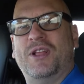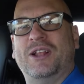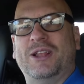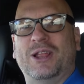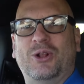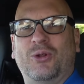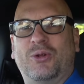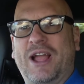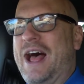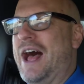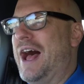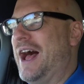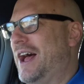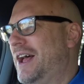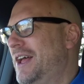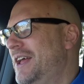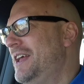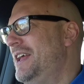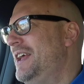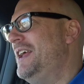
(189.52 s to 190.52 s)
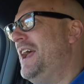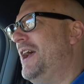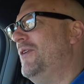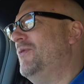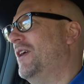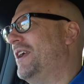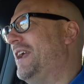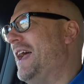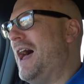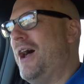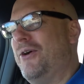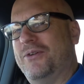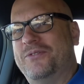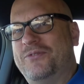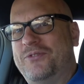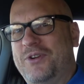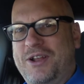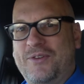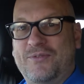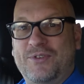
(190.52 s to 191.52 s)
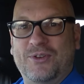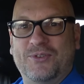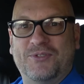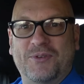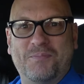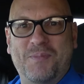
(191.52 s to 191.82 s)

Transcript: a little car and the car in front of you is a